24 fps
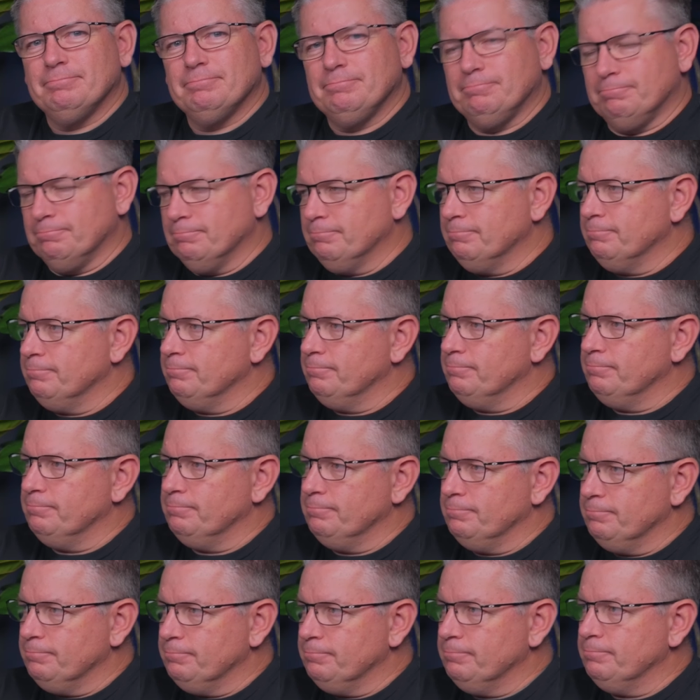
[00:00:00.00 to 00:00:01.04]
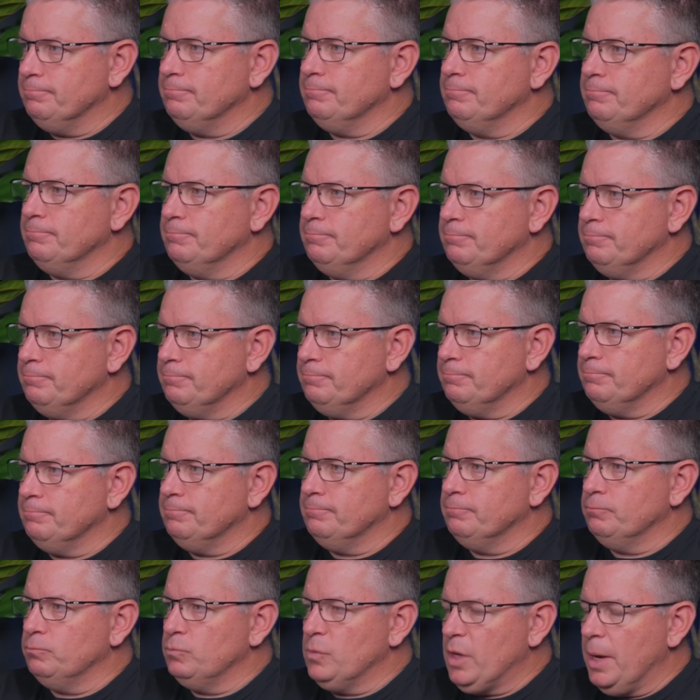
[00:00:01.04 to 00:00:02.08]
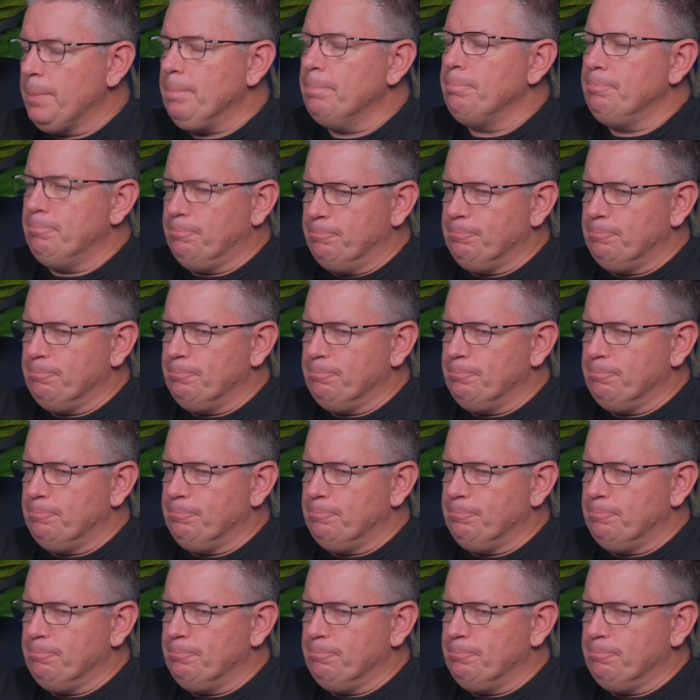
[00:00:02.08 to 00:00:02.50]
[no speech]